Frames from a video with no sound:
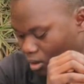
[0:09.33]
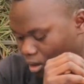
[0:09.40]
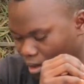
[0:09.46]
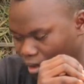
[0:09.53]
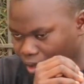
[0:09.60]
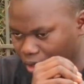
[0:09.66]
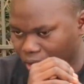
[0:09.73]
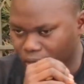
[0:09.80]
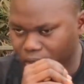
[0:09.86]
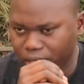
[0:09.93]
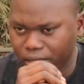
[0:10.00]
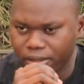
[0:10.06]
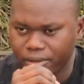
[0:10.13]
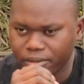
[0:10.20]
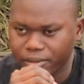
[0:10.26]

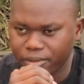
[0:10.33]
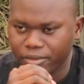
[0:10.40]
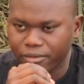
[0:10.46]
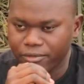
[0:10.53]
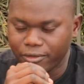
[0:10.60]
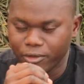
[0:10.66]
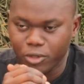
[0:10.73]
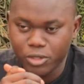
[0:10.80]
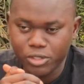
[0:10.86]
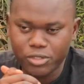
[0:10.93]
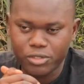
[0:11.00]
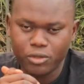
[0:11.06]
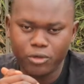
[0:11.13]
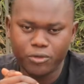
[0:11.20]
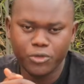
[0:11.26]
For
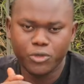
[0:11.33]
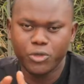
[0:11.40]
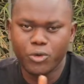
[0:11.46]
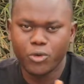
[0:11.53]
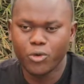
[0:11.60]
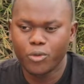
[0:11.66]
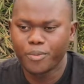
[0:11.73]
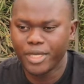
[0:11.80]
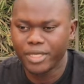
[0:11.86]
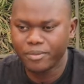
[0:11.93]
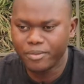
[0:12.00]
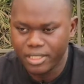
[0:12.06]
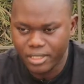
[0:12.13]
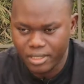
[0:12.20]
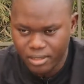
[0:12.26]
those of you who
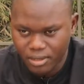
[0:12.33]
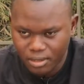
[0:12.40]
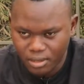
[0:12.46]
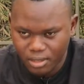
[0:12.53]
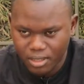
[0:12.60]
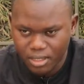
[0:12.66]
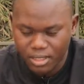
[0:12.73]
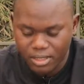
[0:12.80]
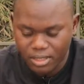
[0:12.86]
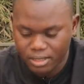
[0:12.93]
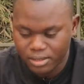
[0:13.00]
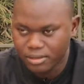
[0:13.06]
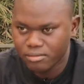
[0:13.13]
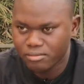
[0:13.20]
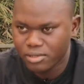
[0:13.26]
maybe
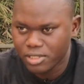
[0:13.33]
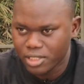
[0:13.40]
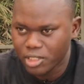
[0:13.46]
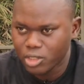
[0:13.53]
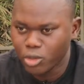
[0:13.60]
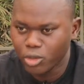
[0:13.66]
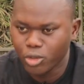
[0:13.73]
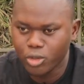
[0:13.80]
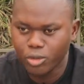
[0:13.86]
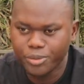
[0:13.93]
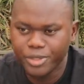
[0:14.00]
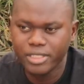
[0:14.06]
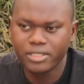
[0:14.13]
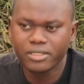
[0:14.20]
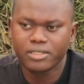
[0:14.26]
still don't know
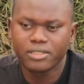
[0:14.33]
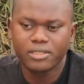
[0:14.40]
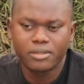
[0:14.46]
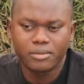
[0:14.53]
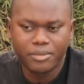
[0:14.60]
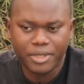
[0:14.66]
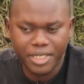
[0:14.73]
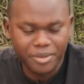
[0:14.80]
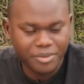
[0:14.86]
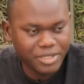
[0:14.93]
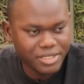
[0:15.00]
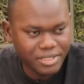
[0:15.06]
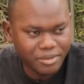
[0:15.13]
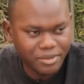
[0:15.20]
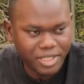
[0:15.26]
me, my name
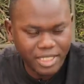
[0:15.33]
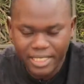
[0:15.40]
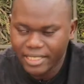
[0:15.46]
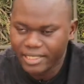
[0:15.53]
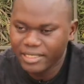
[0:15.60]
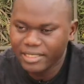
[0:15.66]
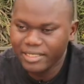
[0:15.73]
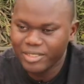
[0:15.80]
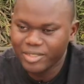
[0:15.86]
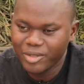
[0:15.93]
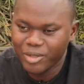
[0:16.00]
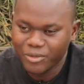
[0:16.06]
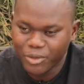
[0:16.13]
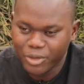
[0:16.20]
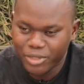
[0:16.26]
is Simy Kenya,
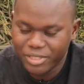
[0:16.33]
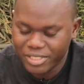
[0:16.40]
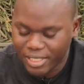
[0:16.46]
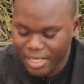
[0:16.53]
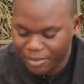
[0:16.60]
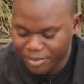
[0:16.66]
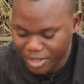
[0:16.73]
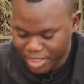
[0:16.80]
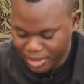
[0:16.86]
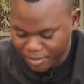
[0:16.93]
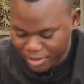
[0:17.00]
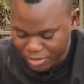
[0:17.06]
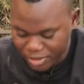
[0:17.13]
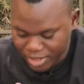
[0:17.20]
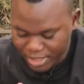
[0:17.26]
of course, a media
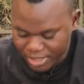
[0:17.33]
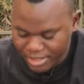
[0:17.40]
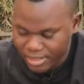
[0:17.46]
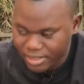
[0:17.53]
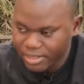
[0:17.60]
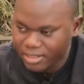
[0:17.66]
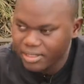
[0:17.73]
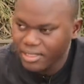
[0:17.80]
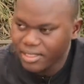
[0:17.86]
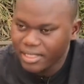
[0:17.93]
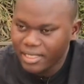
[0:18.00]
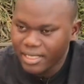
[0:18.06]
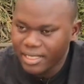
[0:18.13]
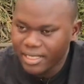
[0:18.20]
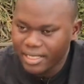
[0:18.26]
personality
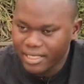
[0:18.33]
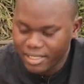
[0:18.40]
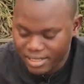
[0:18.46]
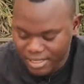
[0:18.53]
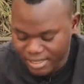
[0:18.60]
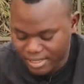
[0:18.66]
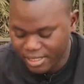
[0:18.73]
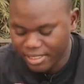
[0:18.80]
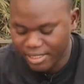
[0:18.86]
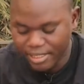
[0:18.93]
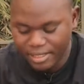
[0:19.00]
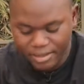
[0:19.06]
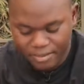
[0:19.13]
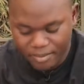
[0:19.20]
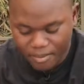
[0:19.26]
and an entertainer